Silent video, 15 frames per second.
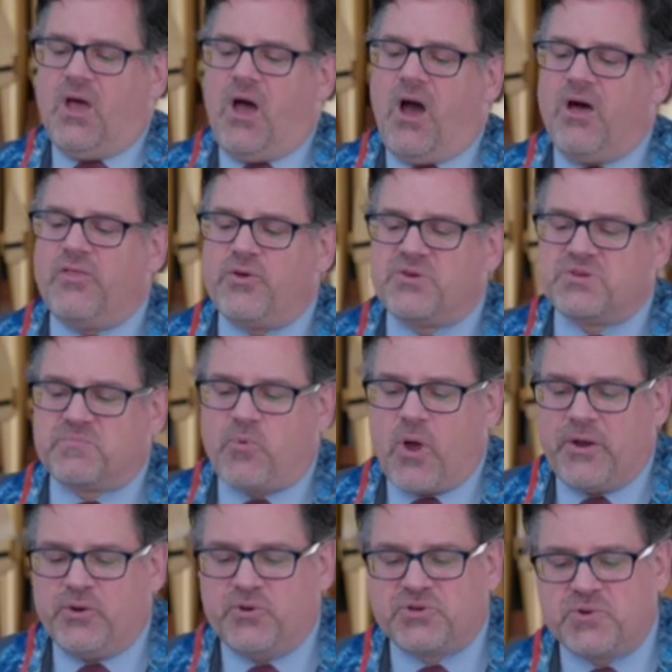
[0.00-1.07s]
others
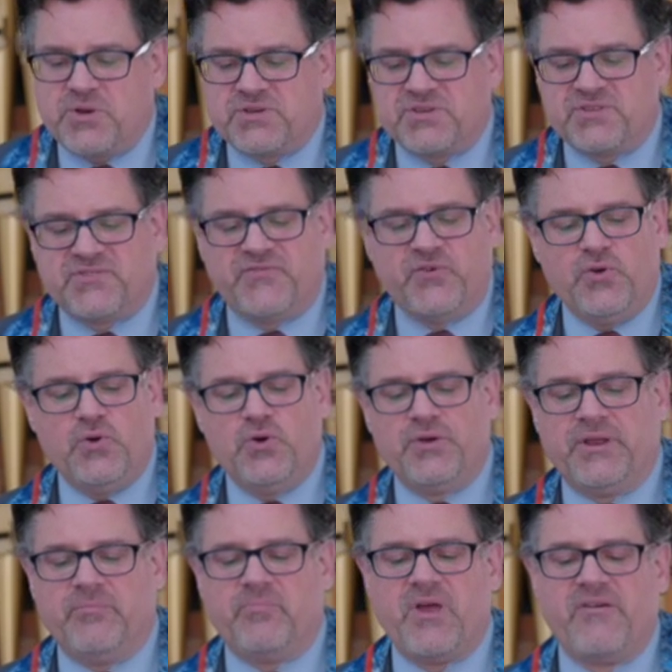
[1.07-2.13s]
brought nutritious food
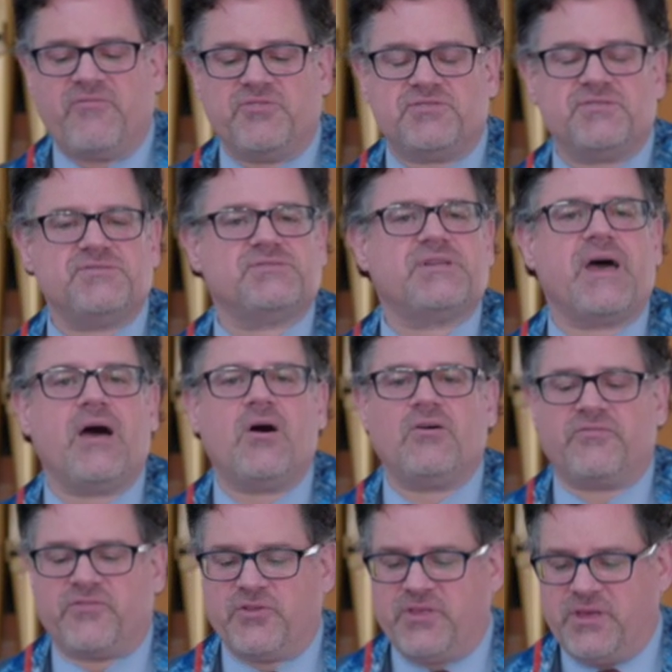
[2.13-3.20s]
and beverages
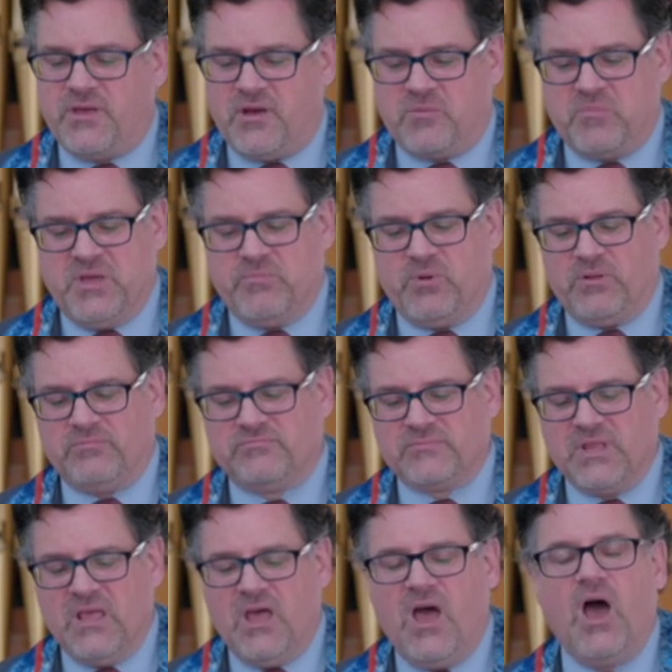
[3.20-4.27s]
down for the young people.
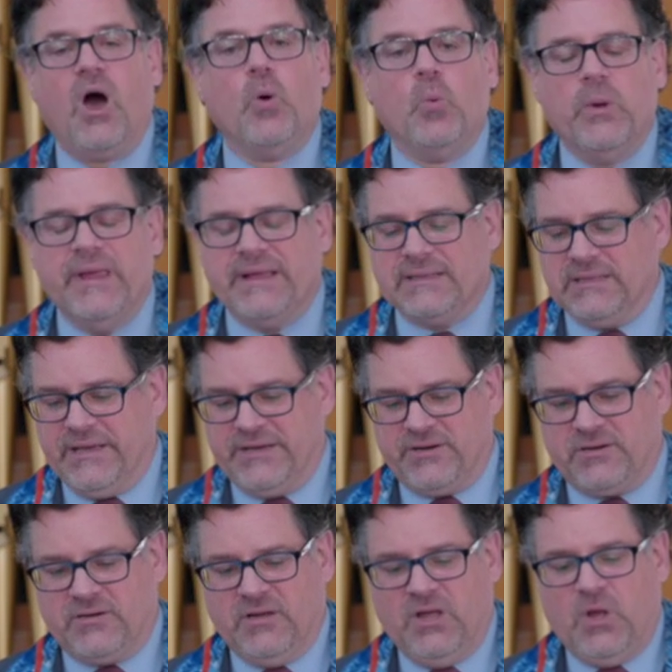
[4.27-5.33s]
A week
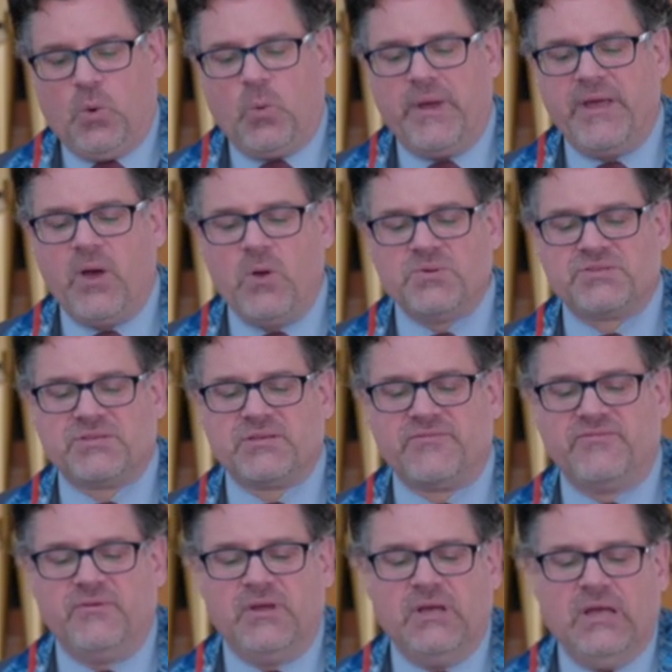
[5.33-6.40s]
later, we
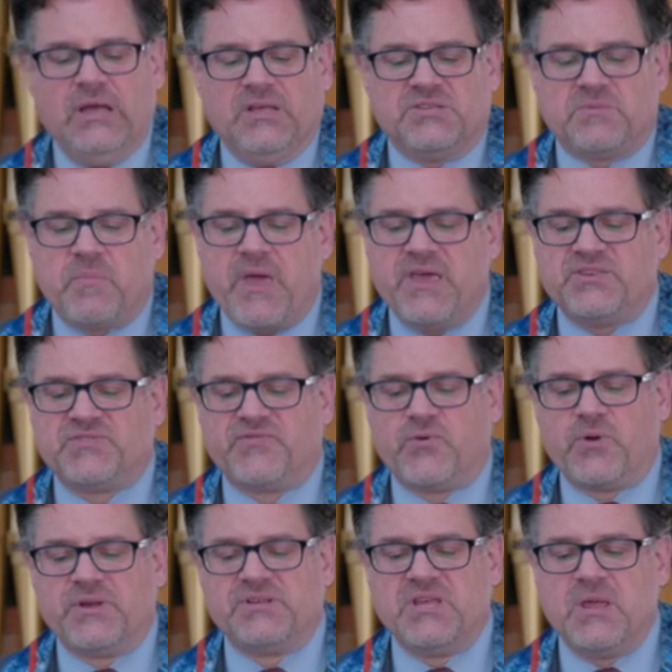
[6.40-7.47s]
hosted space
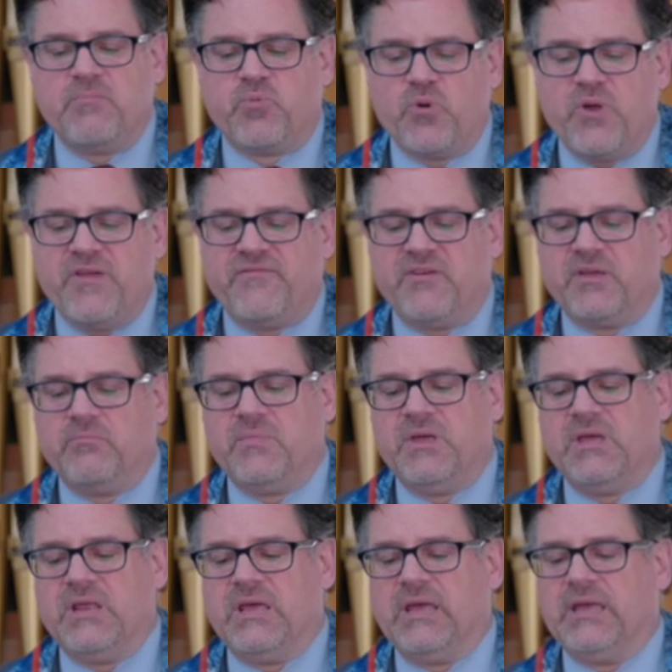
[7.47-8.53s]
for a debriefing
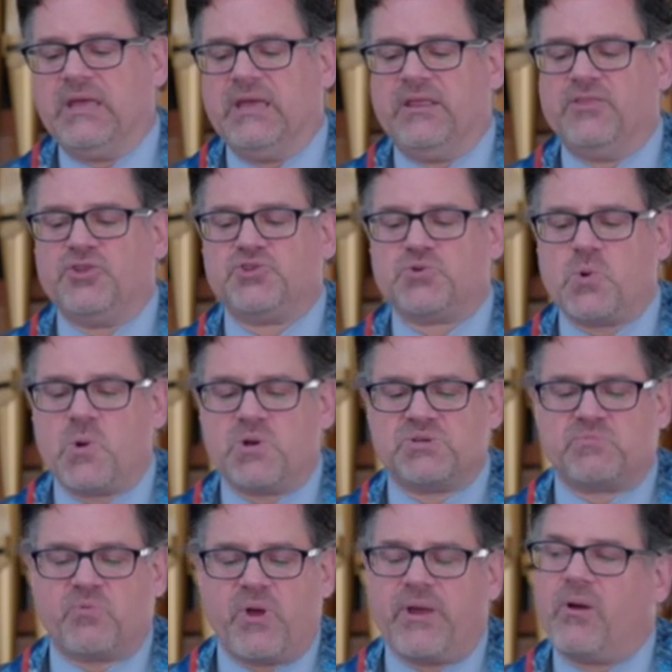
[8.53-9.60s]
meeting in the George
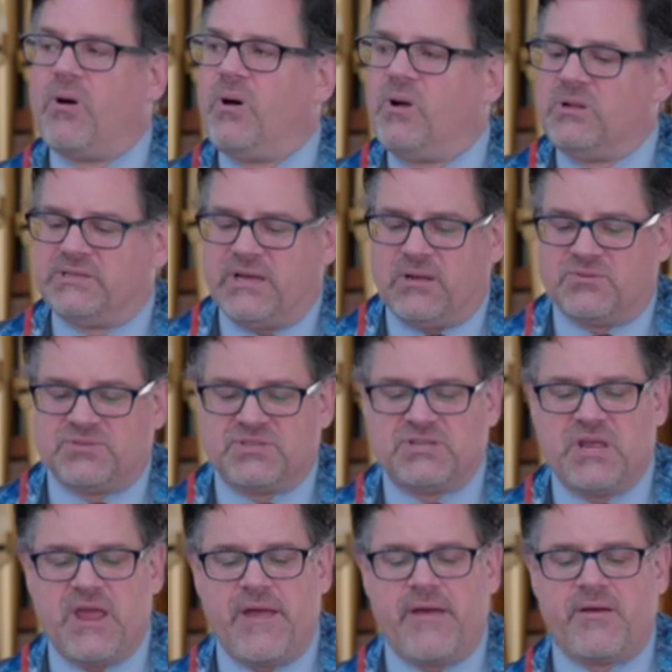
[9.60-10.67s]
Bray Hall
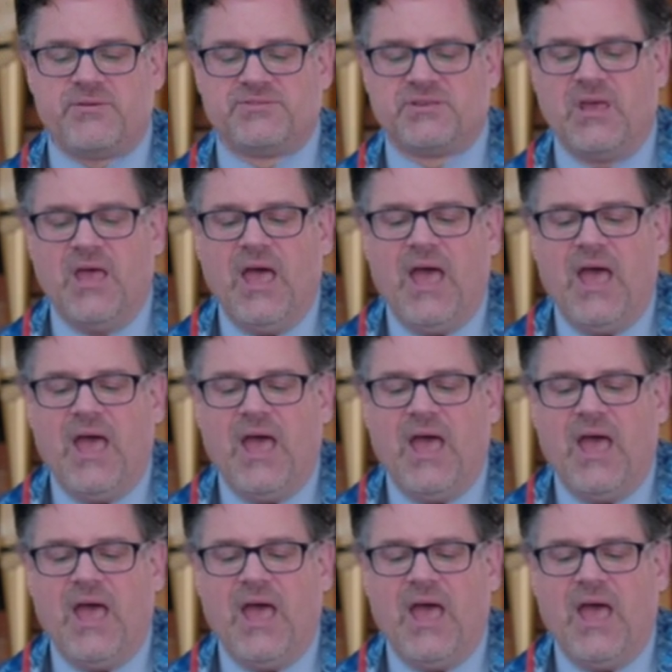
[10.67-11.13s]
downstairs